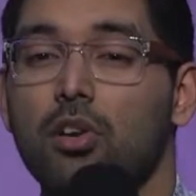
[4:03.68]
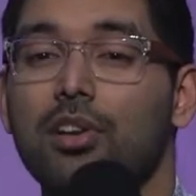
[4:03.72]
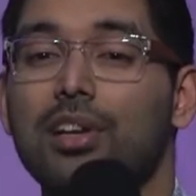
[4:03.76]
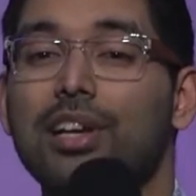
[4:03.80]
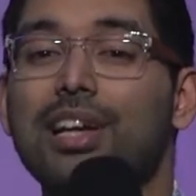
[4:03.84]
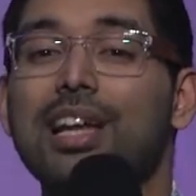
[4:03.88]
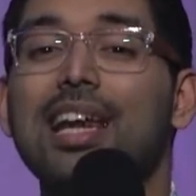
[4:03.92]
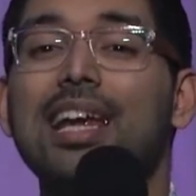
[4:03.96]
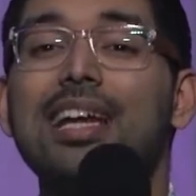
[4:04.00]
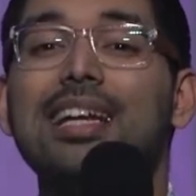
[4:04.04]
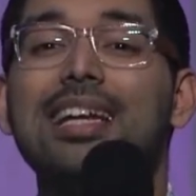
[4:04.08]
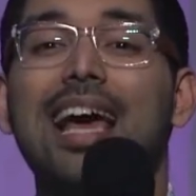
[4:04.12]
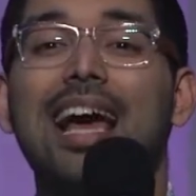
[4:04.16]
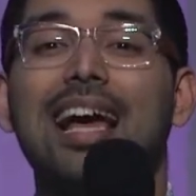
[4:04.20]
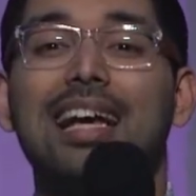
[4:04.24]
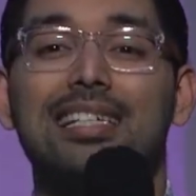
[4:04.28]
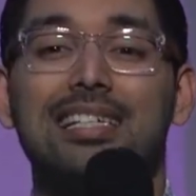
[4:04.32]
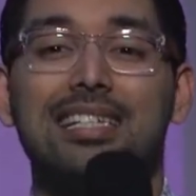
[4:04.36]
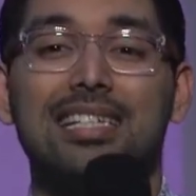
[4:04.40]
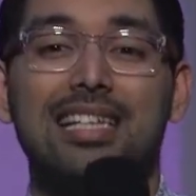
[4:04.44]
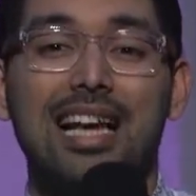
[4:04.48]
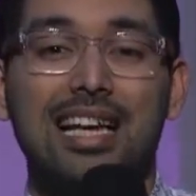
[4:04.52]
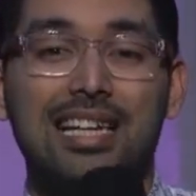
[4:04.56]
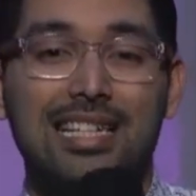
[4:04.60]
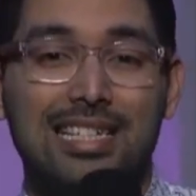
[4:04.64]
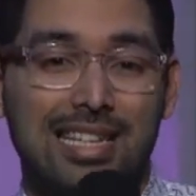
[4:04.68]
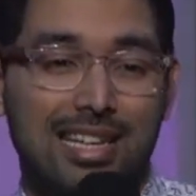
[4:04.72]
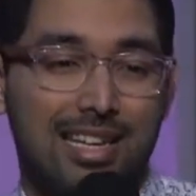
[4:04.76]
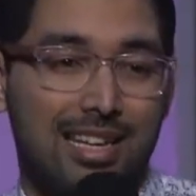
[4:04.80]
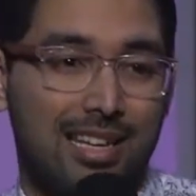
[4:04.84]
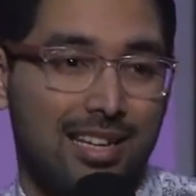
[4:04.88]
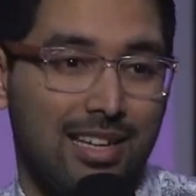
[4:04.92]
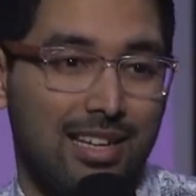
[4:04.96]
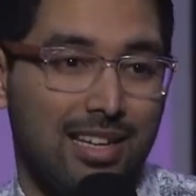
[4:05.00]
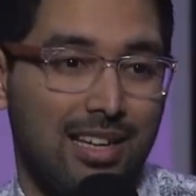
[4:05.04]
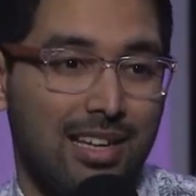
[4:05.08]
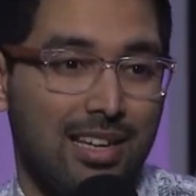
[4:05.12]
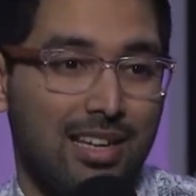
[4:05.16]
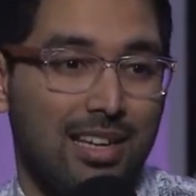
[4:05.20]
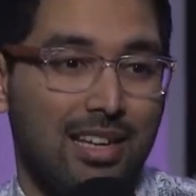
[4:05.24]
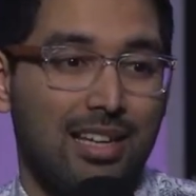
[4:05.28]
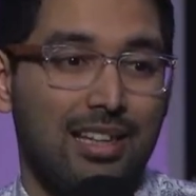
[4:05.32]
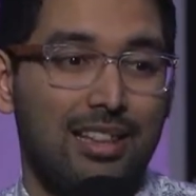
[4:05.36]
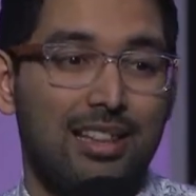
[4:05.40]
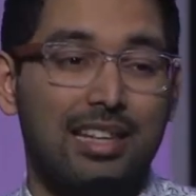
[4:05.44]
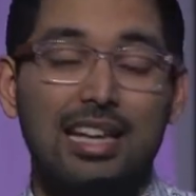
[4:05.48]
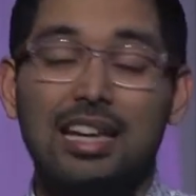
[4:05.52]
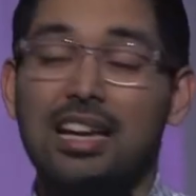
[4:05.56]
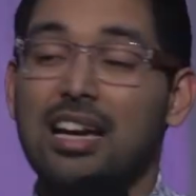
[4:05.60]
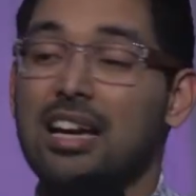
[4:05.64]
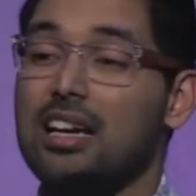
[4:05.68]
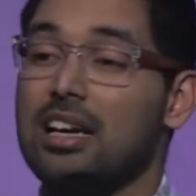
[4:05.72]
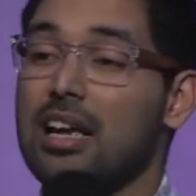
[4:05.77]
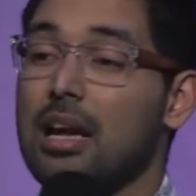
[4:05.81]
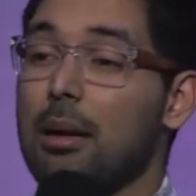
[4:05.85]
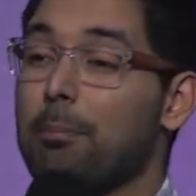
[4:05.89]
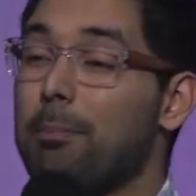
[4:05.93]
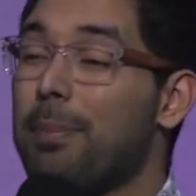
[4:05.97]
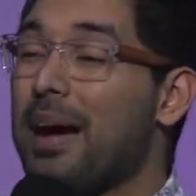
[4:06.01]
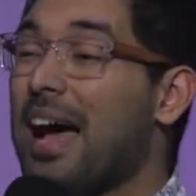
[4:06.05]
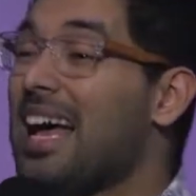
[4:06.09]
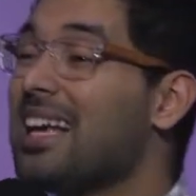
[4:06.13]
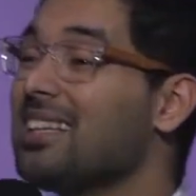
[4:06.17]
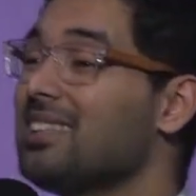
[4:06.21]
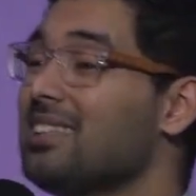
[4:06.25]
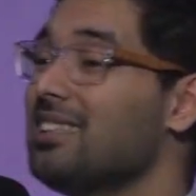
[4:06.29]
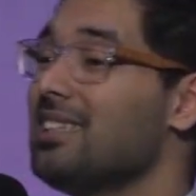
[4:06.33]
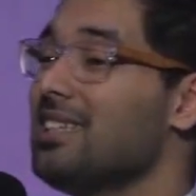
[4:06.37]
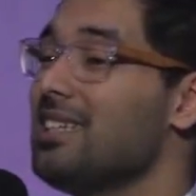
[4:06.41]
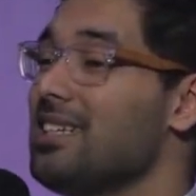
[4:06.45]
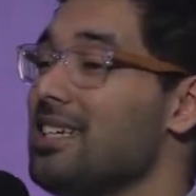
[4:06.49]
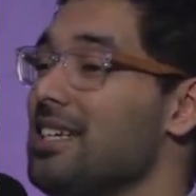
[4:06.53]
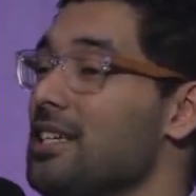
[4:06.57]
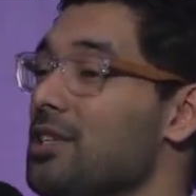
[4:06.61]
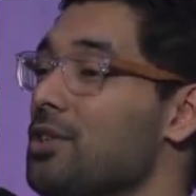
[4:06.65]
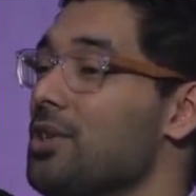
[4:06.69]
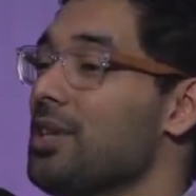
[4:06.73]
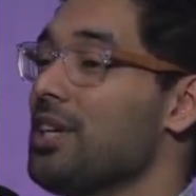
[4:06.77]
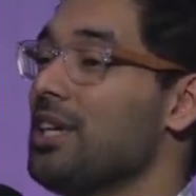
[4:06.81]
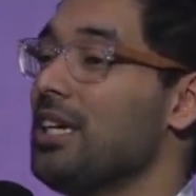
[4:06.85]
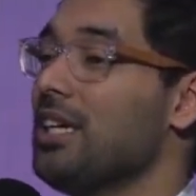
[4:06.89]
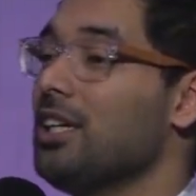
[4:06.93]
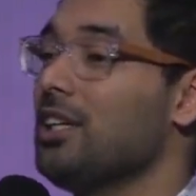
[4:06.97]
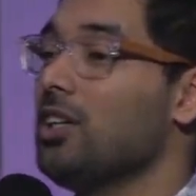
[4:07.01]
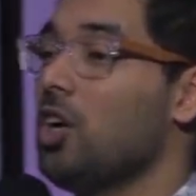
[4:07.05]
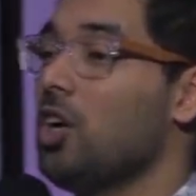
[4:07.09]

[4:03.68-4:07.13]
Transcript: or great anxiety, then our capacity to hear